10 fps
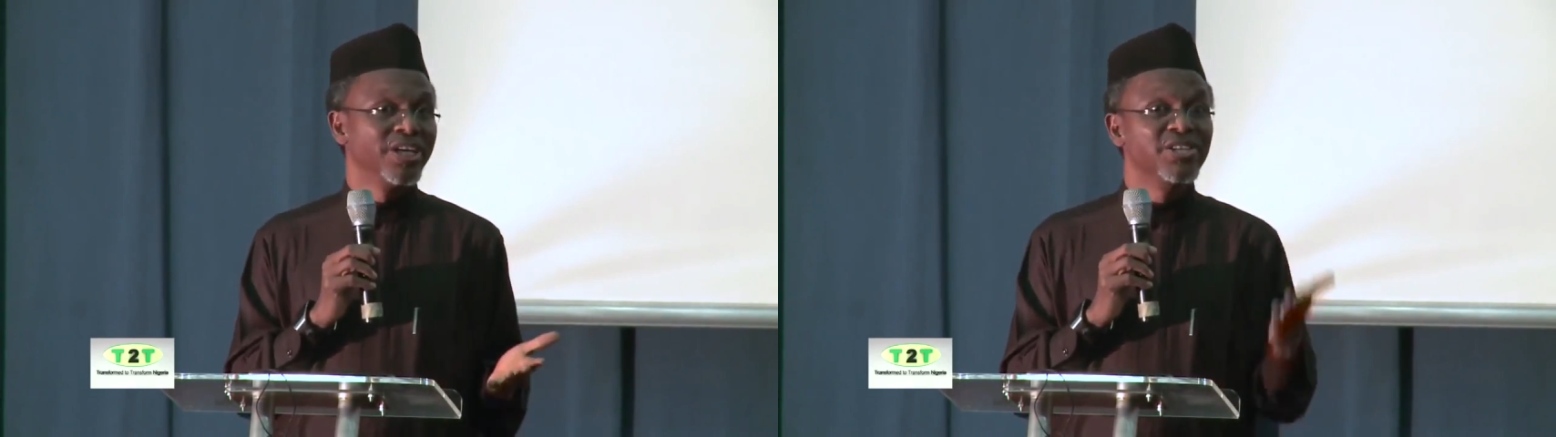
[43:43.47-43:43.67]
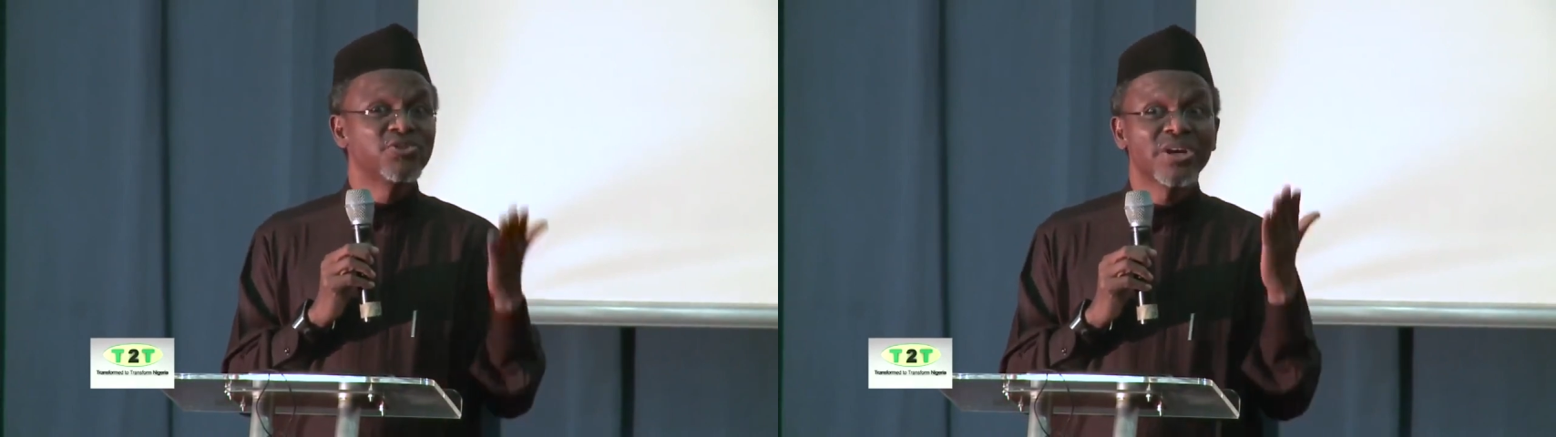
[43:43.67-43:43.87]

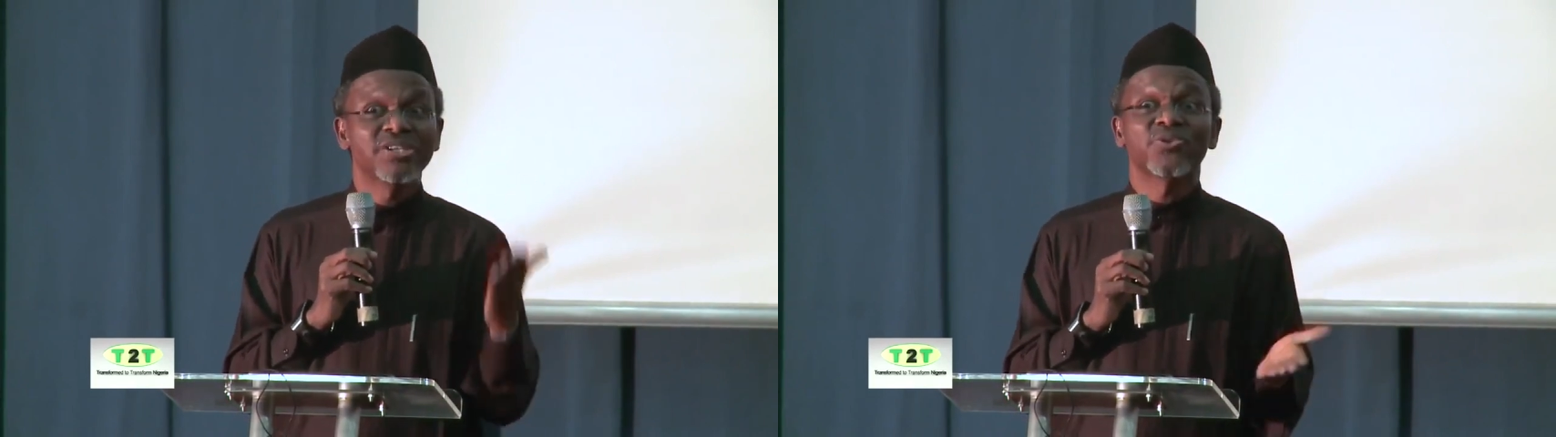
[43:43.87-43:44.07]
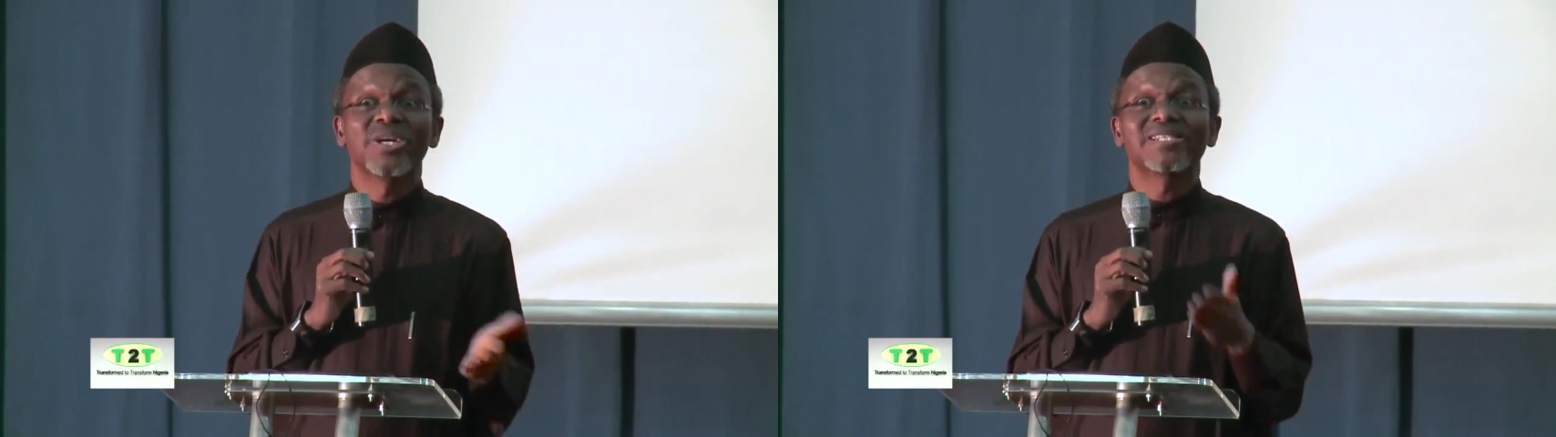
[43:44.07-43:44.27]

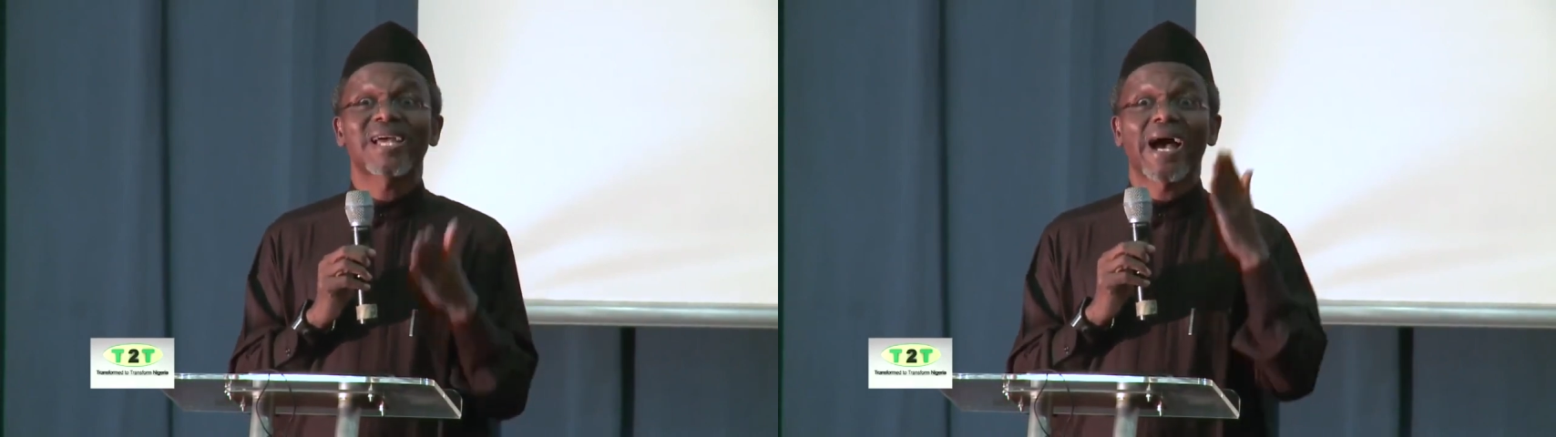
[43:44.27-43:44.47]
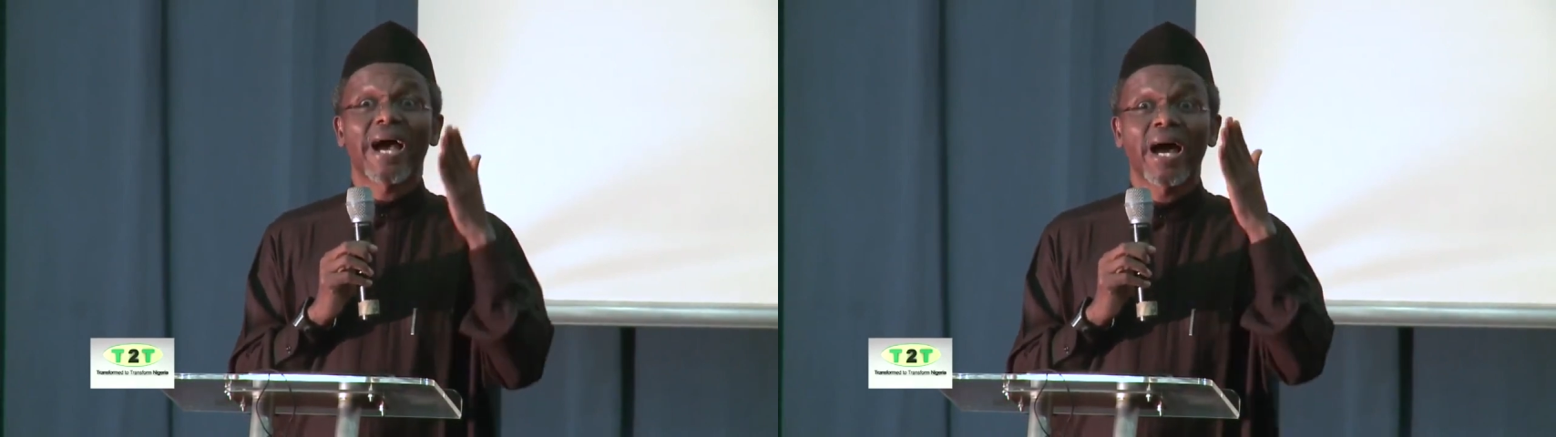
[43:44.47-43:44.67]
interest rates
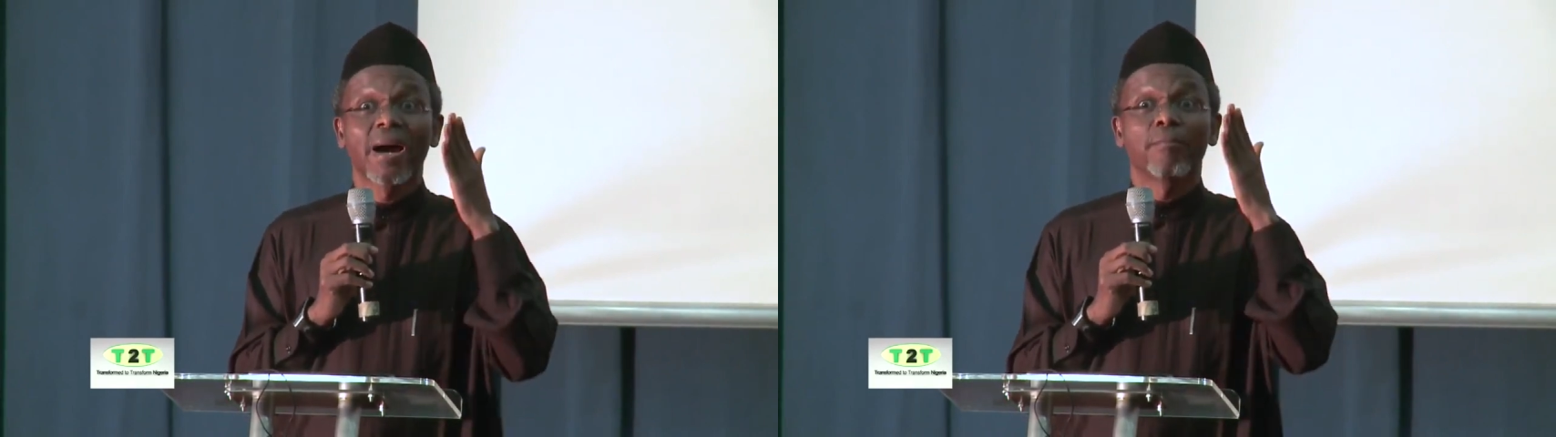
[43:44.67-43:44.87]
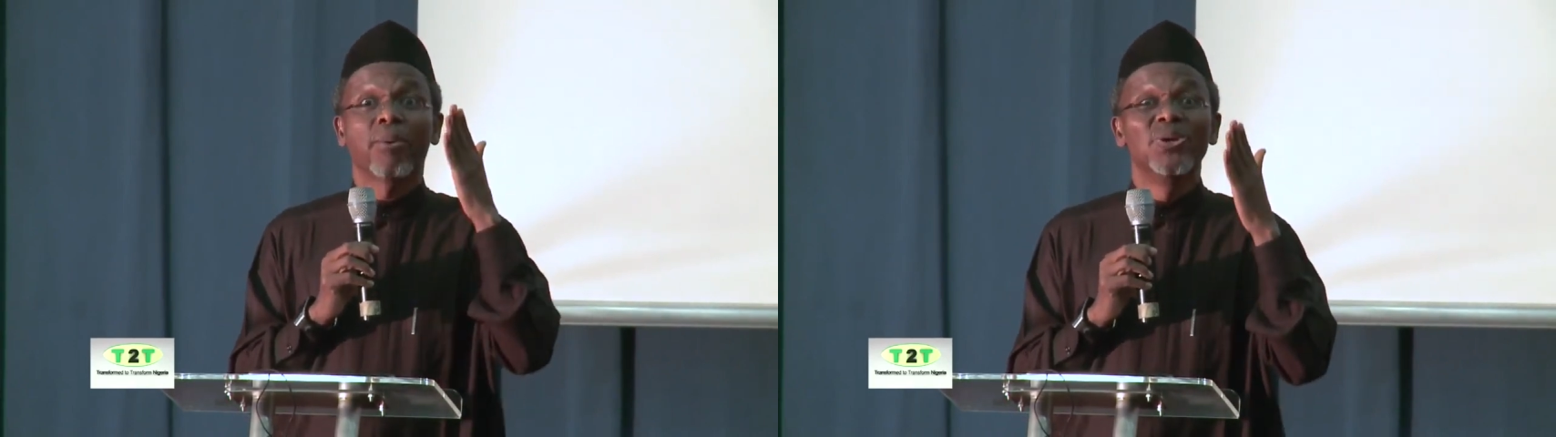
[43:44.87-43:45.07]
are
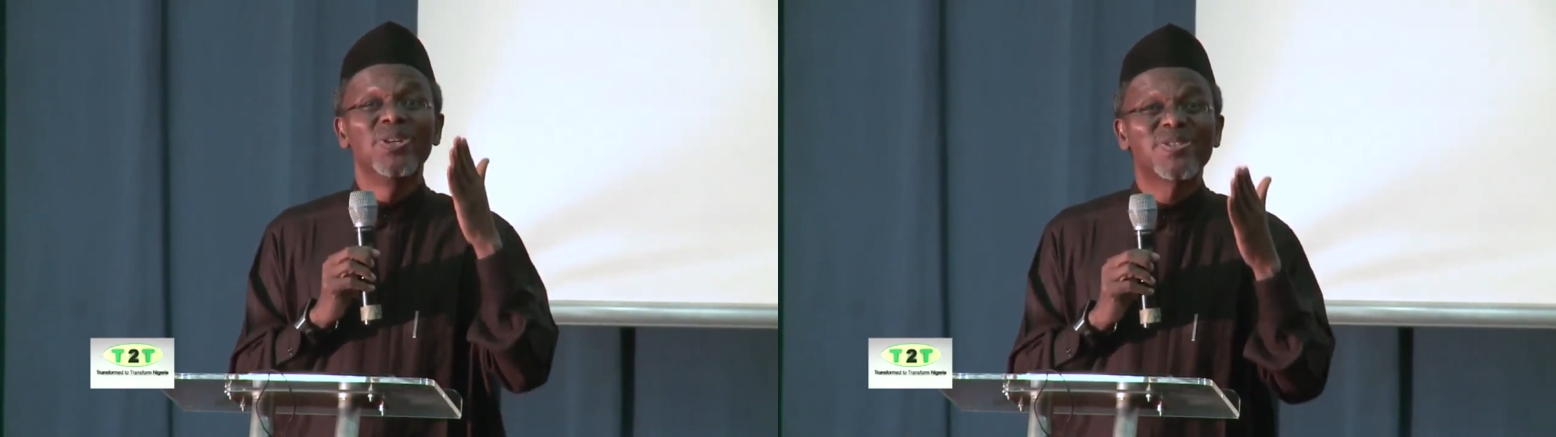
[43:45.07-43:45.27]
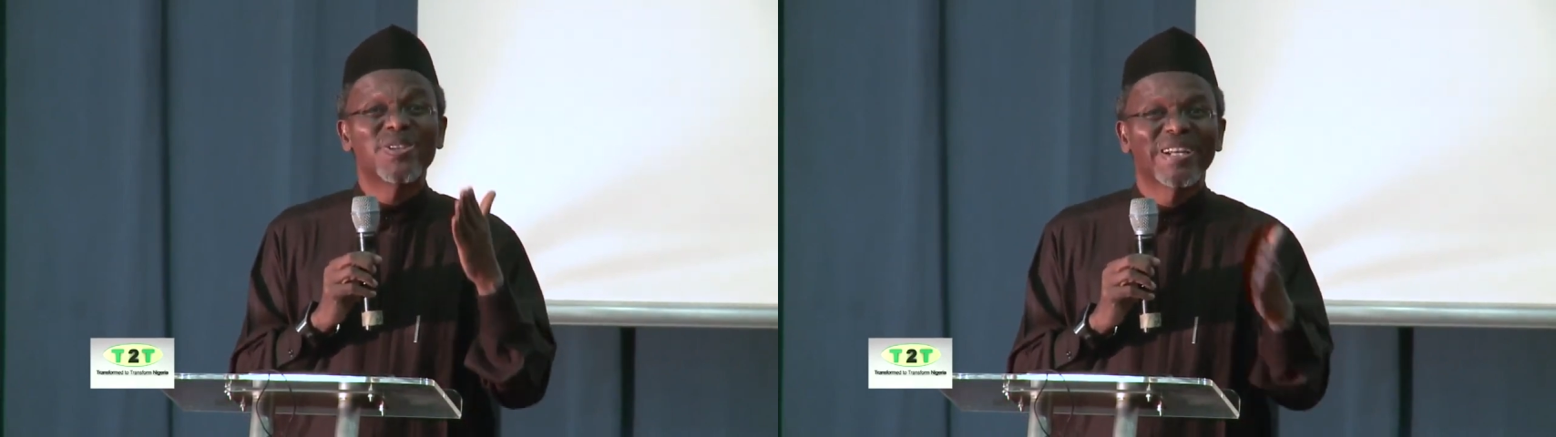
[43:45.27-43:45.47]

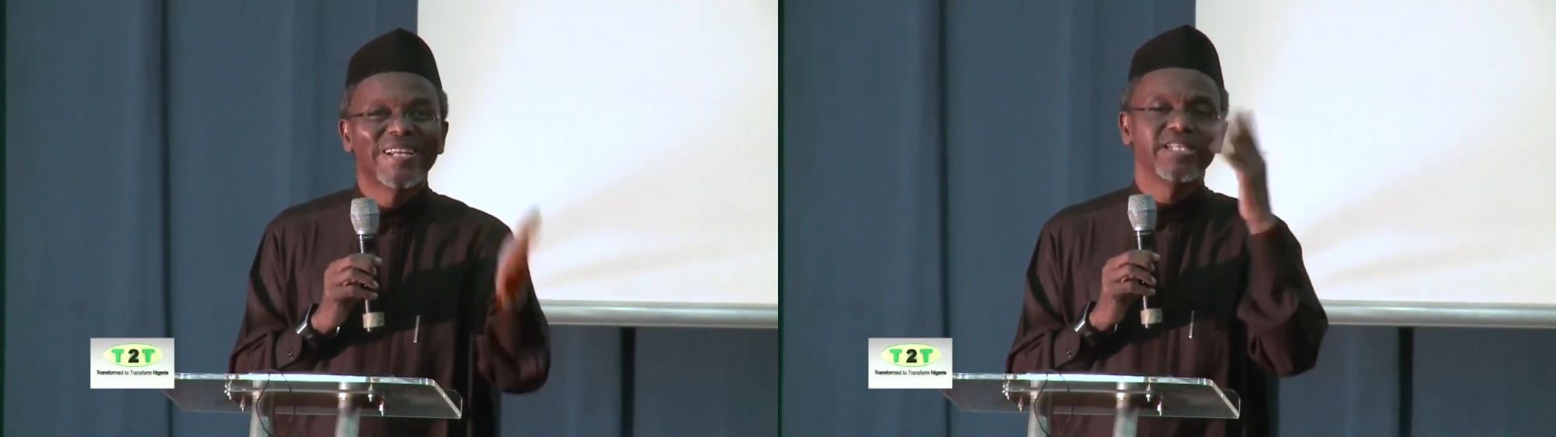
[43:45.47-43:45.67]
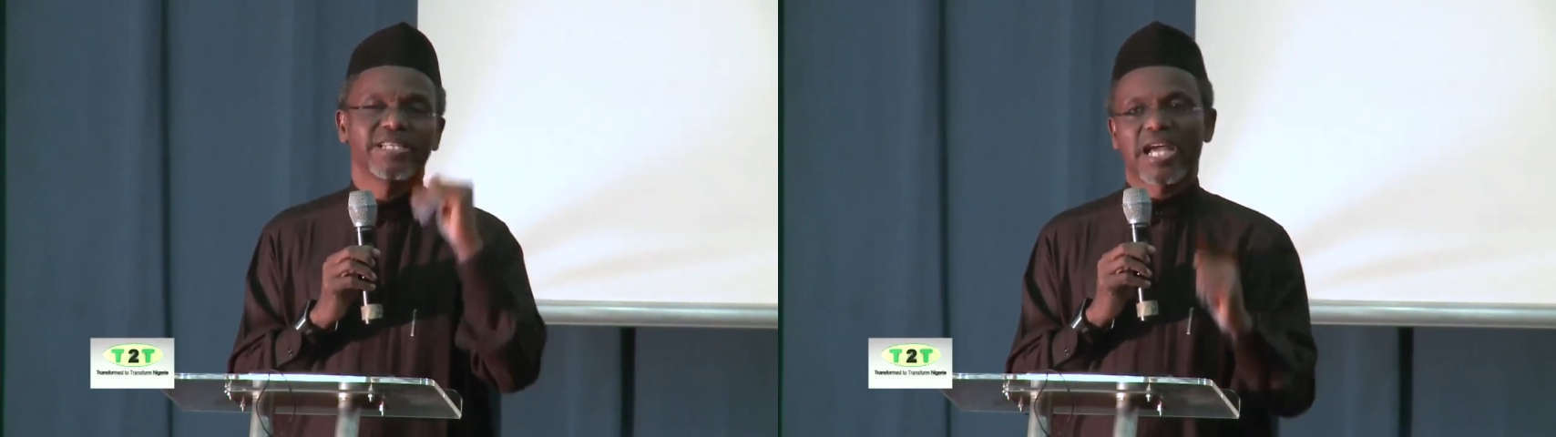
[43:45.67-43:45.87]

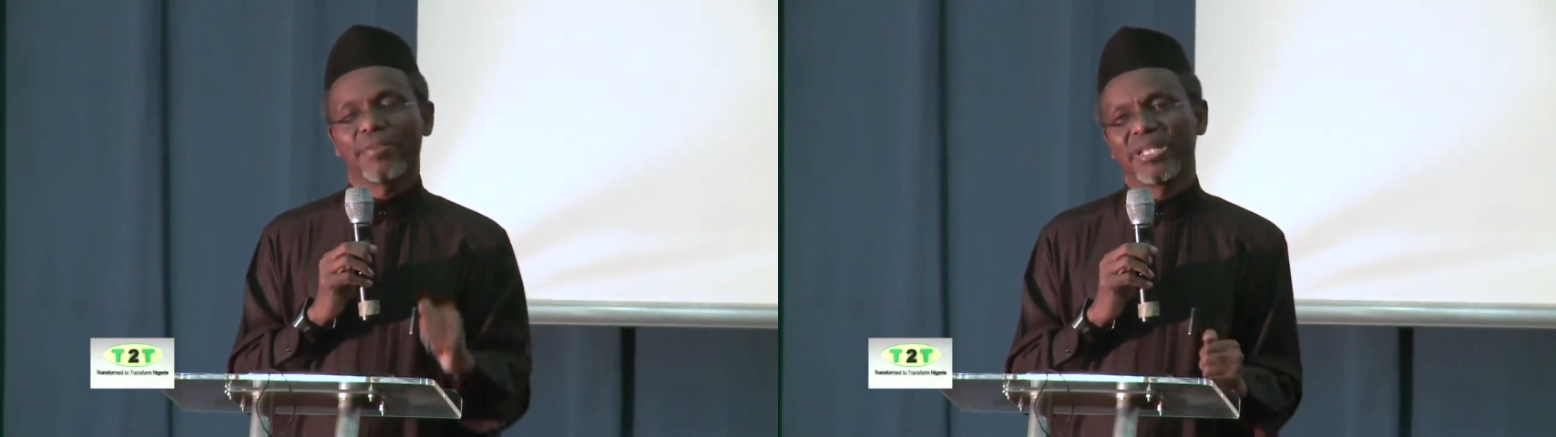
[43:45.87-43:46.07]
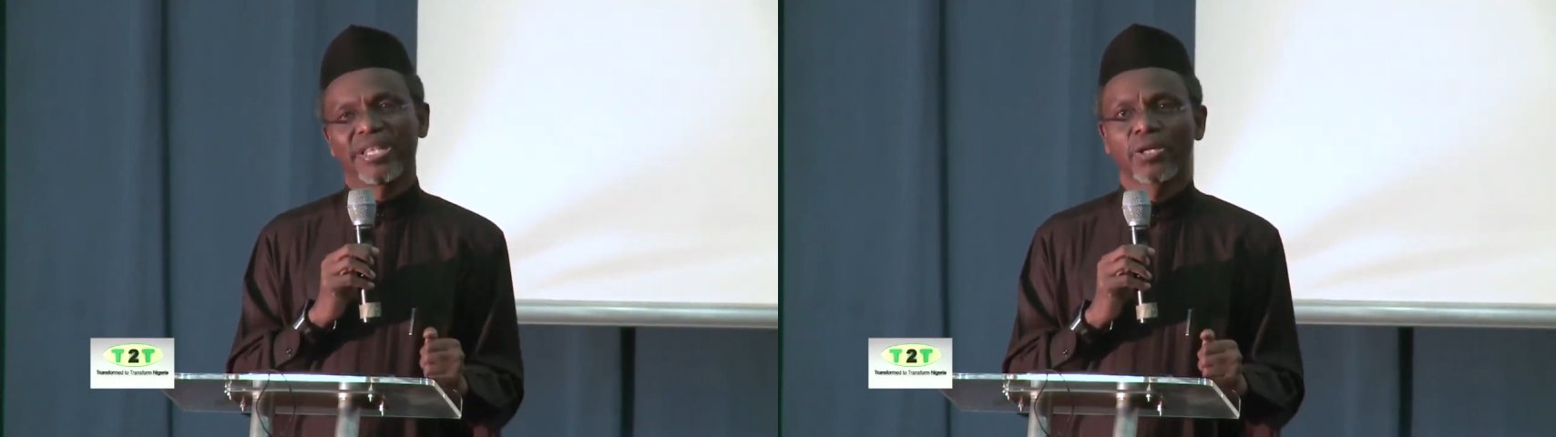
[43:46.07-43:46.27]
politically determined,